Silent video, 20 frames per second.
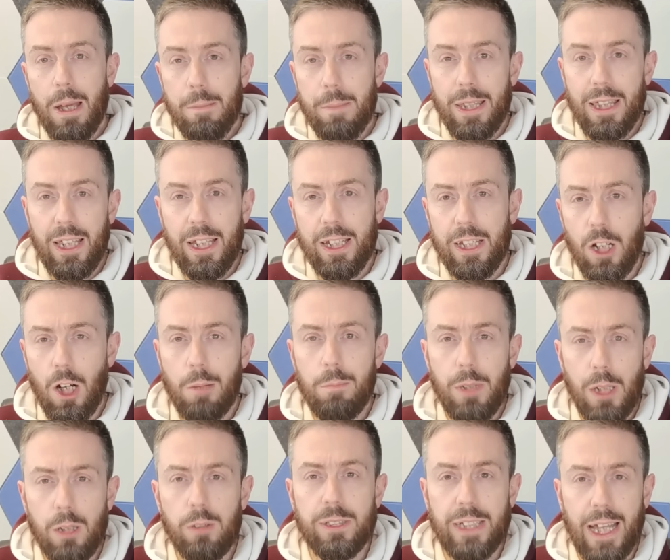may be thinking I'm
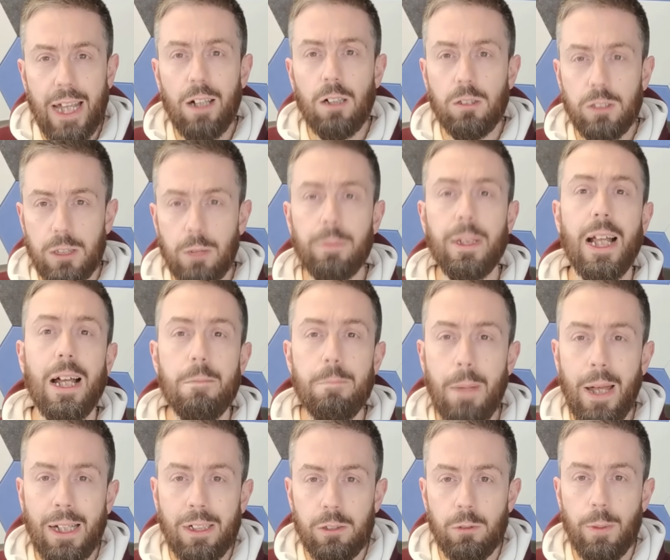losing out on some of that
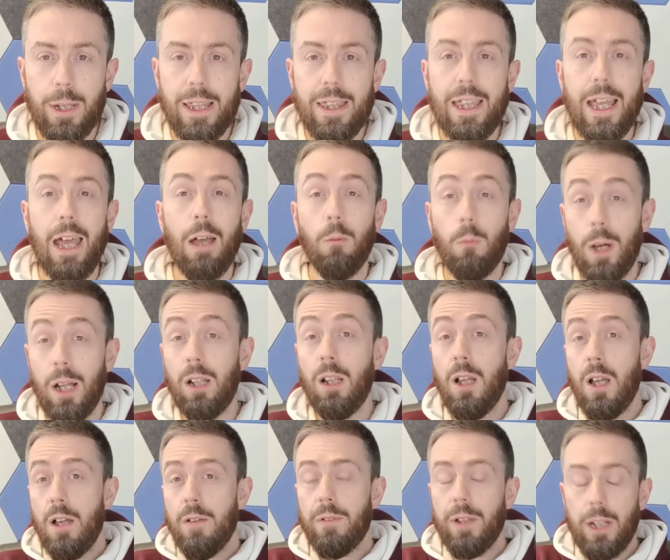bandwidth there. Well,
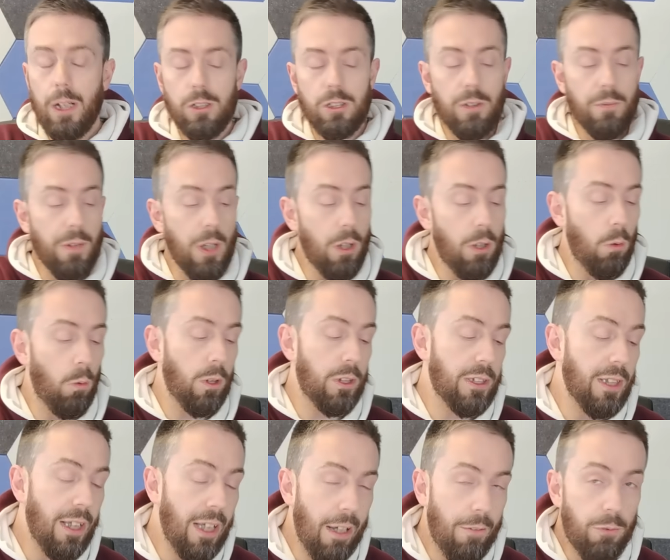for those of you that want
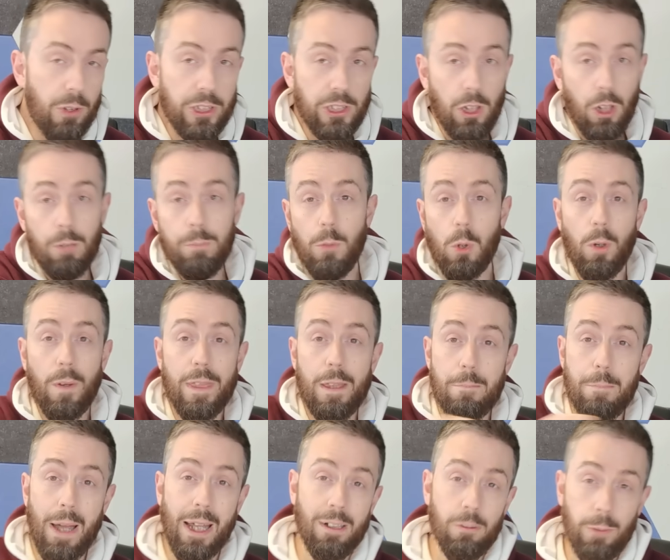to leverage a lot more of the
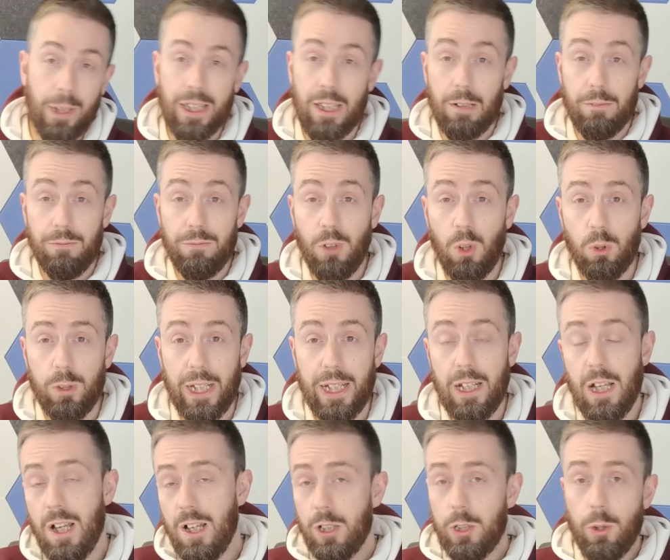bandwidth
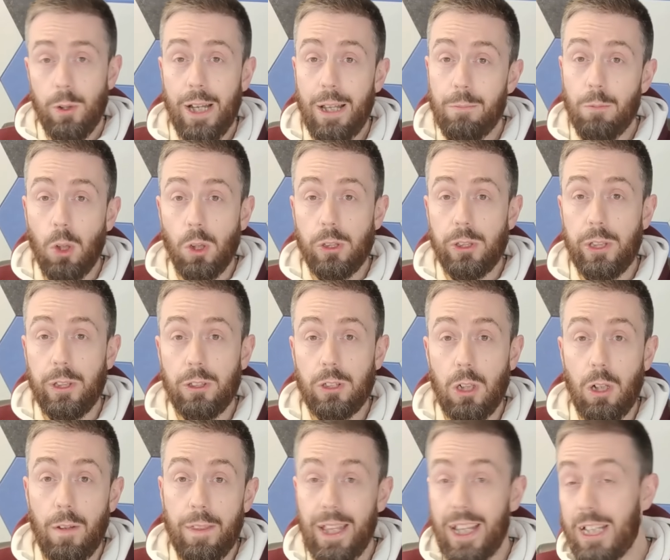afforded to an M.2
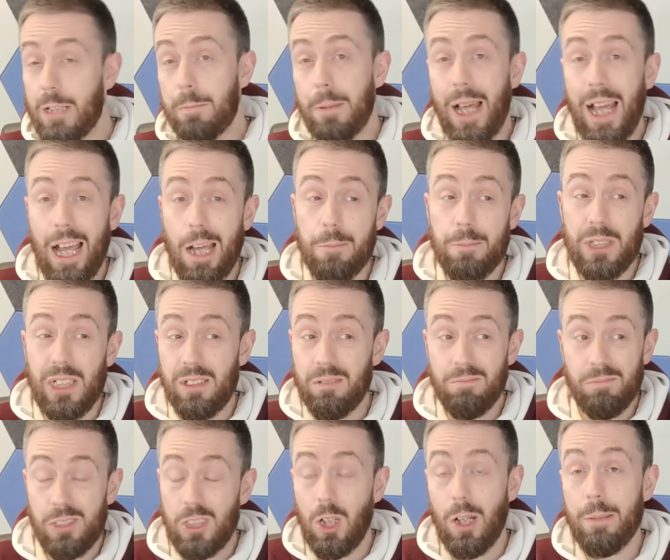slot that is perhaps
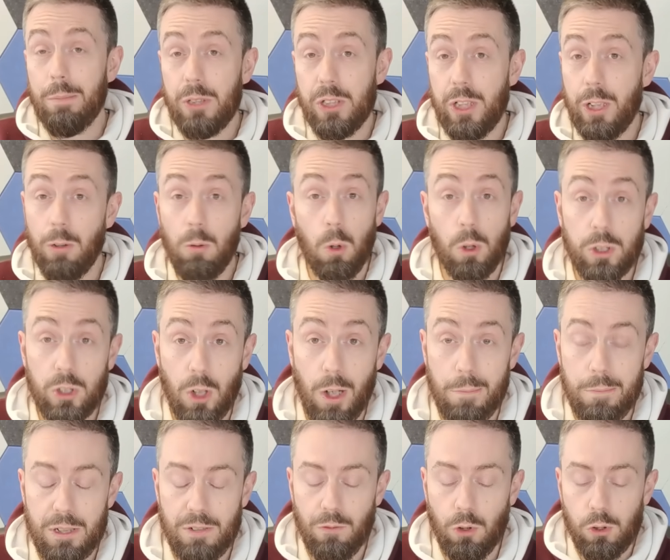at times 2 or
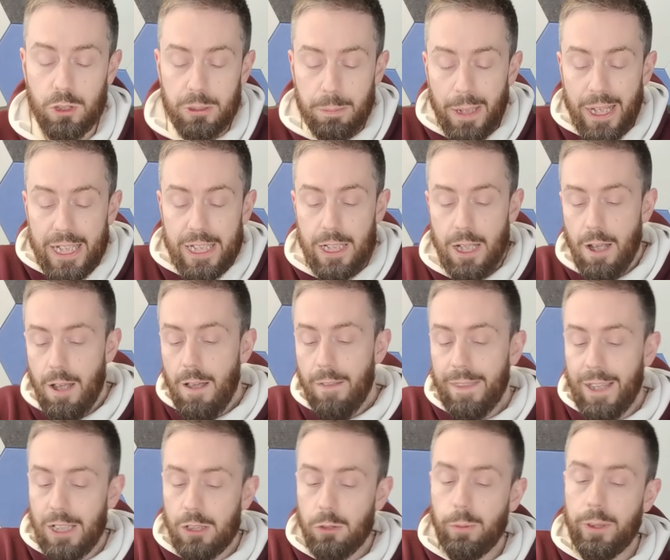times 4 speed,
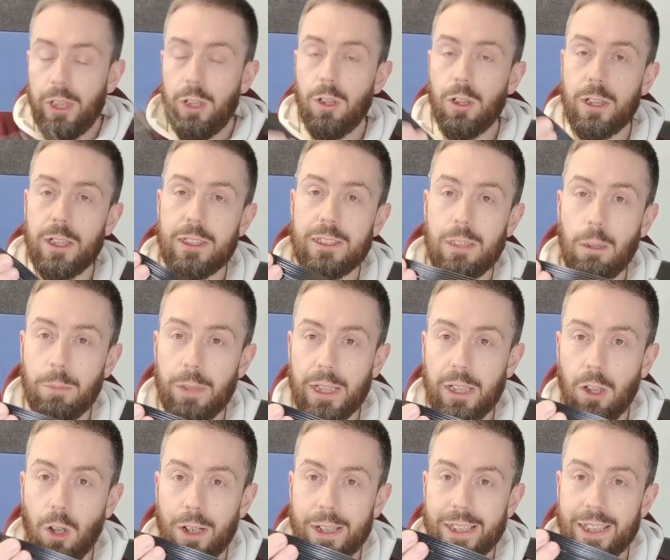that's when you look at something
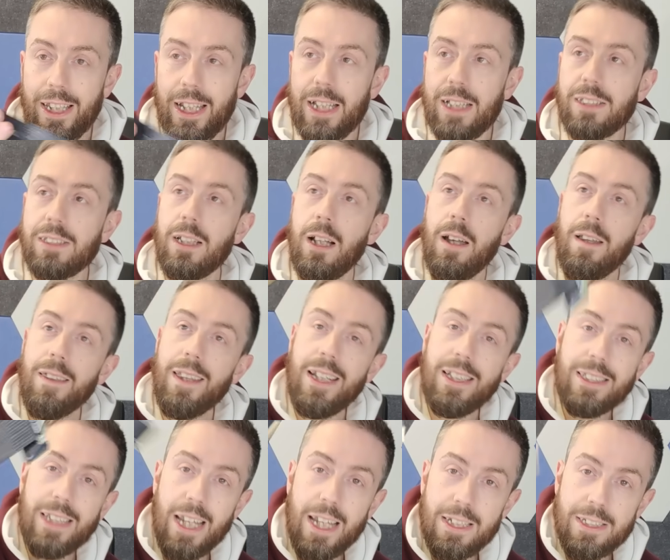like this.
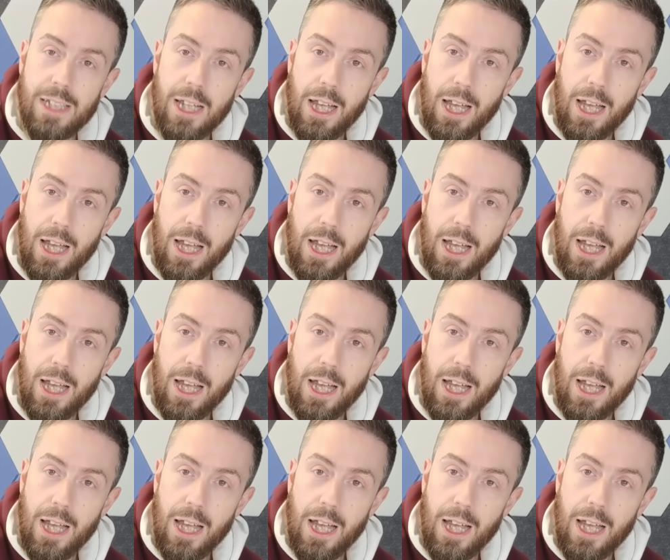This is